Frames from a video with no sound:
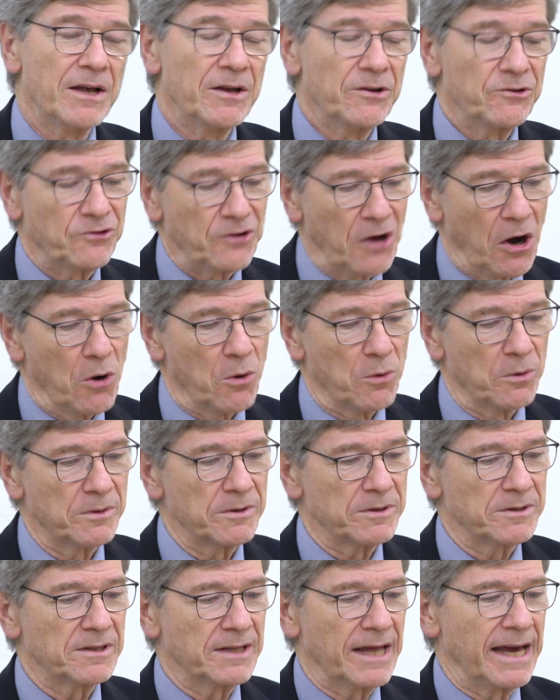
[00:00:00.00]
So,
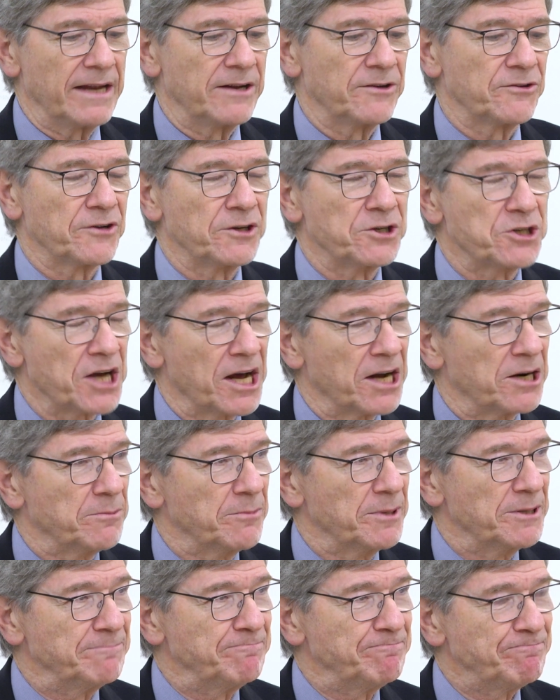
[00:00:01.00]
ladies and
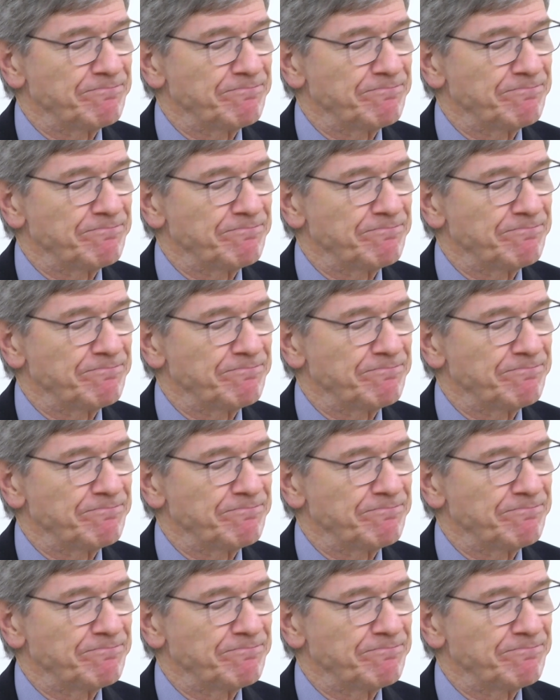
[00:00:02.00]
gentlemen,